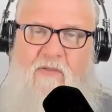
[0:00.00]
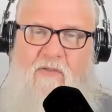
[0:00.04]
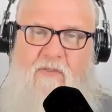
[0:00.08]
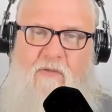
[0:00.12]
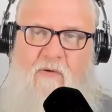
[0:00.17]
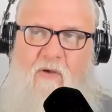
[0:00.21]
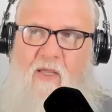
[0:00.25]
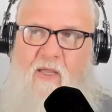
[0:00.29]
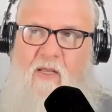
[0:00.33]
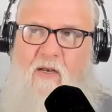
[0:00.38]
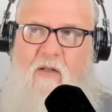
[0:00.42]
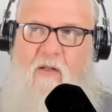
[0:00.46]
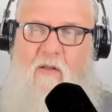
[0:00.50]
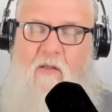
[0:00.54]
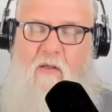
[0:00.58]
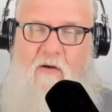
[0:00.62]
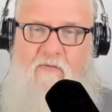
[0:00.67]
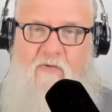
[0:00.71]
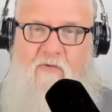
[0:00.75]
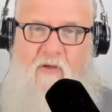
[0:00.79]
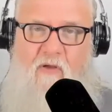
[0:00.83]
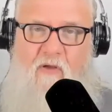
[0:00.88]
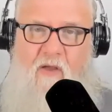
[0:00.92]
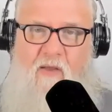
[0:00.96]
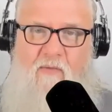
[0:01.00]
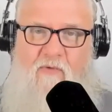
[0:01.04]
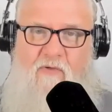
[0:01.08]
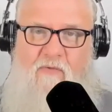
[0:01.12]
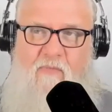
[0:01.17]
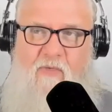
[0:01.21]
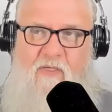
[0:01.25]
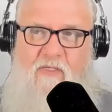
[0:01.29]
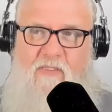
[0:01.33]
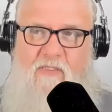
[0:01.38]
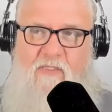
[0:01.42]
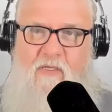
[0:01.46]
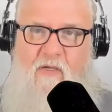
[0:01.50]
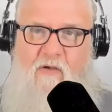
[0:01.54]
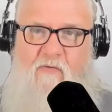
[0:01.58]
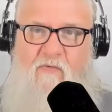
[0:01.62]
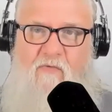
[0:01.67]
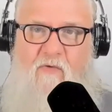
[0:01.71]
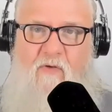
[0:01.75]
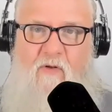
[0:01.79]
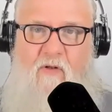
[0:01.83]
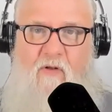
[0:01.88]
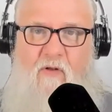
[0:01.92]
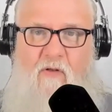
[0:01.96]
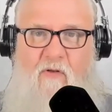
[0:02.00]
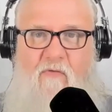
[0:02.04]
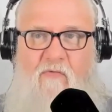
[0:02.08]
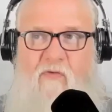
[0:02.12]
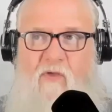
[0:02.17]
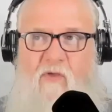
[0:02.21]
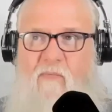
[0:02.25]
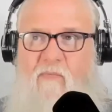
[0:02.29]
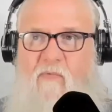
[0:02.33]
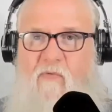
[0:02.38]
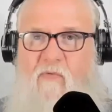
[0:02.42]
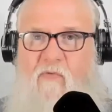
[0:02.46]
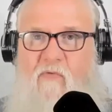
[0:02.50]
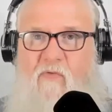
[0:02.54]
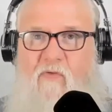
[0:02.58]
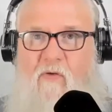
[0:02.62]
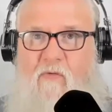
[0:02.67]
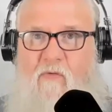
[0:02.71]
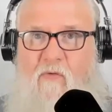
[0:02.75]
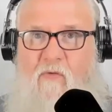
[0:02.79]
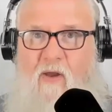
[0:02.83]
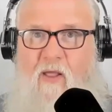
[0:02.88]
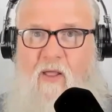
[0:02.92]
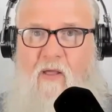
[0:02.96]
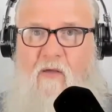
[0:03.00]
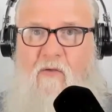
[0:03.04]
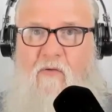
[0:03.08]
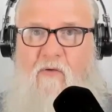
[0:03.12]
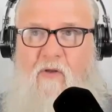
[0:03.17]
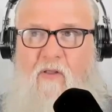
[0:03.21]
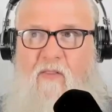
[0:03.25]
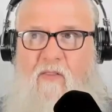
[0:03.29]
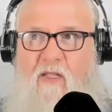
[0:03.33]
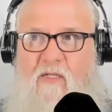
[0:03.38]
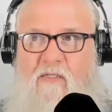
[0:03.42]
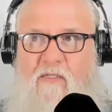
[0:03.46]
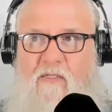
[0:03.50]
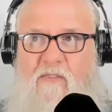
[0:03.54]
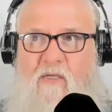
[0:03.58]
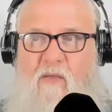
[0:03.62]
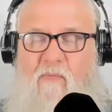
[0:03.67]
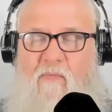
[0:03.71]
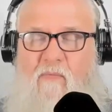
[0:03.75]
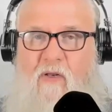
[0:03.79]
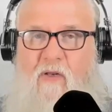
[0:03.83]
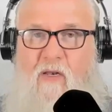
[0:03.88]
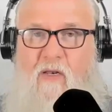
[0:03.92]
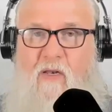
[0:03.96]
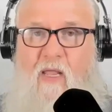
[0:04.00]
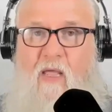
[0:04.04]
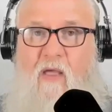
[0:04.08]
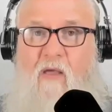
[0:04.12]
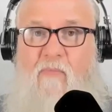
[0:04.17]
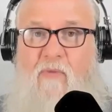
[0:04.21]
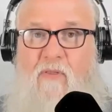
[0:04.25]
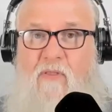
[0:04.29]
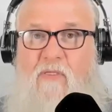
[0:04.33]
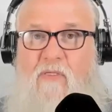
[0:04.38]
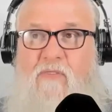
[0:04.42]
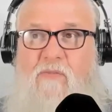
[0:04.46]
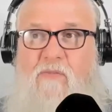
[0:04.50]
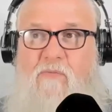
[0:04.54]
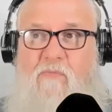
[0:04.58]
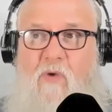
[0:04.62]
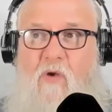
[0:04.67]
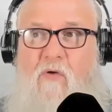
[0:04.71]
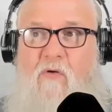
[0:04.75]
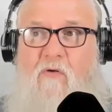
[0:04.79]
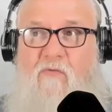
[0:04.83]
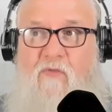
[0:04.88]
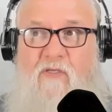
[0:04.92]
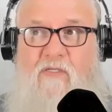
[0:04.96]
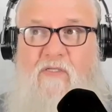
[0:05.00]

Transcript: So I had a lot of time to myself, a lot of time to sit around at that time. And now I'm in this mode.